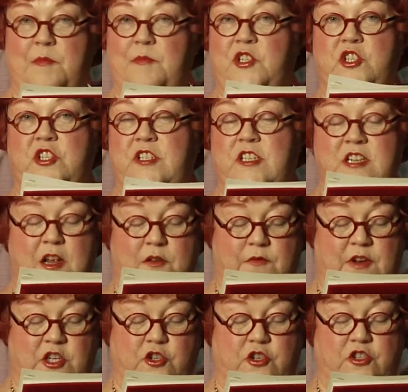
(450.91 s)
But she did not
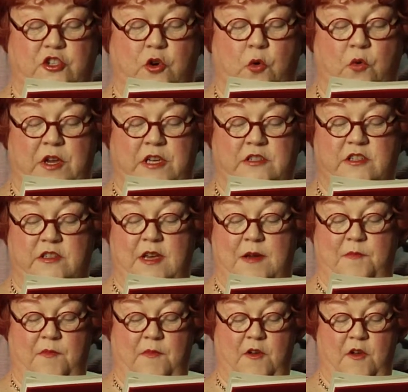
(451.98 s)
venture to go into
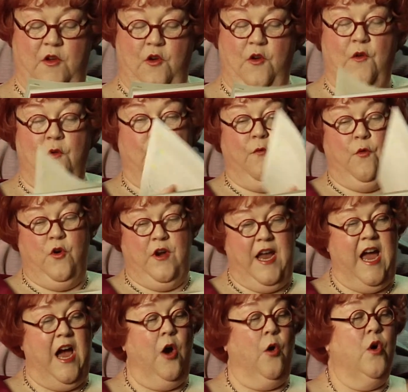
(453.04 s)
them, for
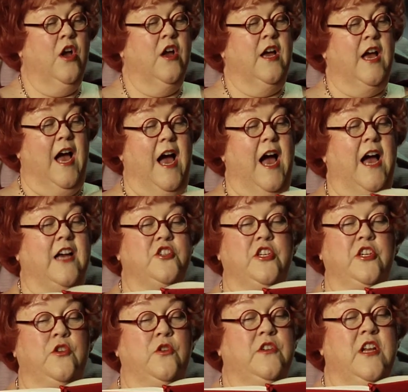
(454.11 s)
now, as
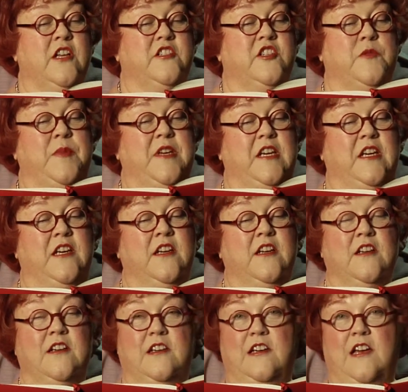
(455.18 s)
she could not speak,
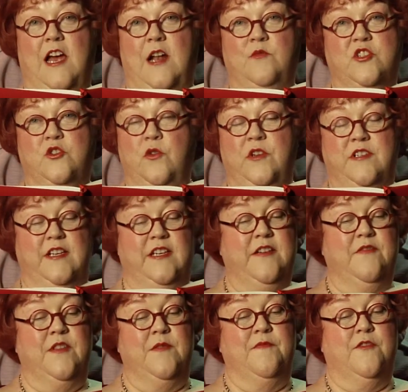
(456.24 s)
and was going to
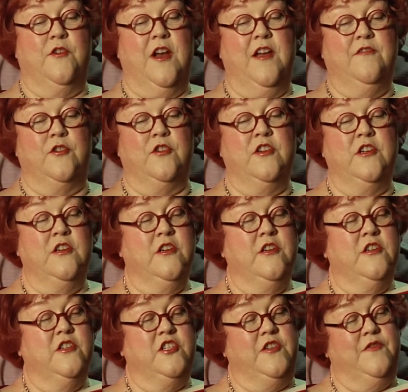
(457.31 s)
leave them forever,
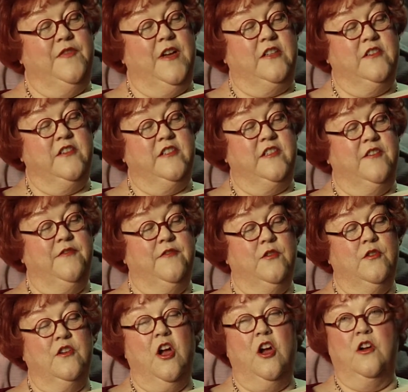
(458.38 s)
she felt as if
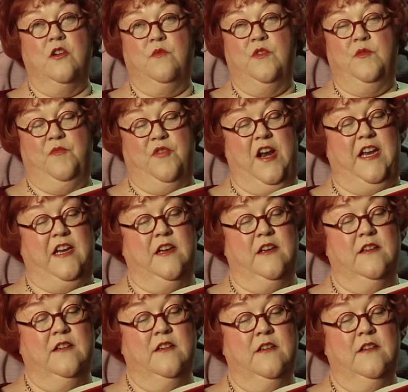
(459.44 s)
her heart would break.